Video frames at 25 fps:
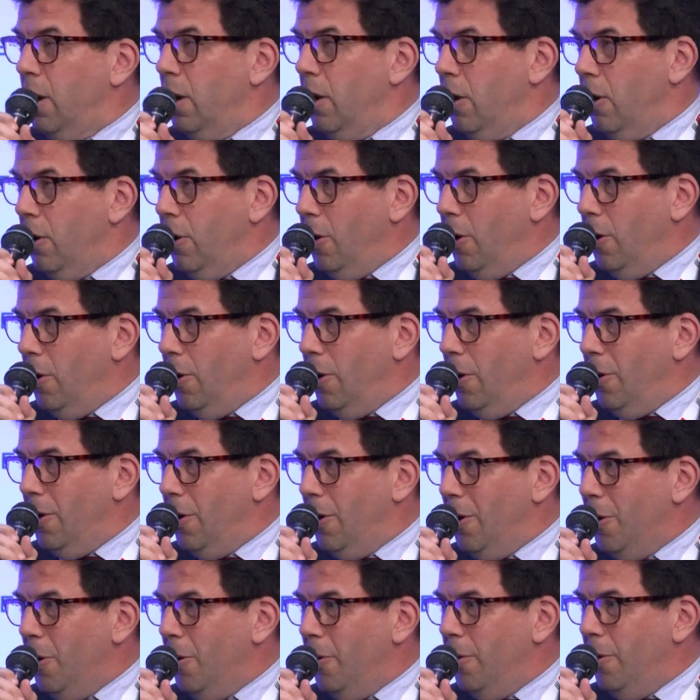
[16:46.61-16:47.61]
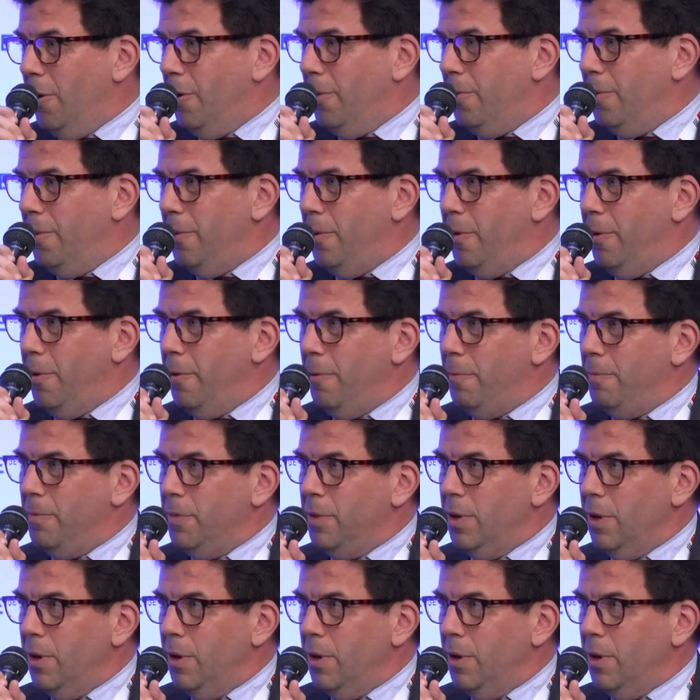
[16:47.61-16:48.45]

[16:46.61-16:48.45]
uh, uh, uh, uh,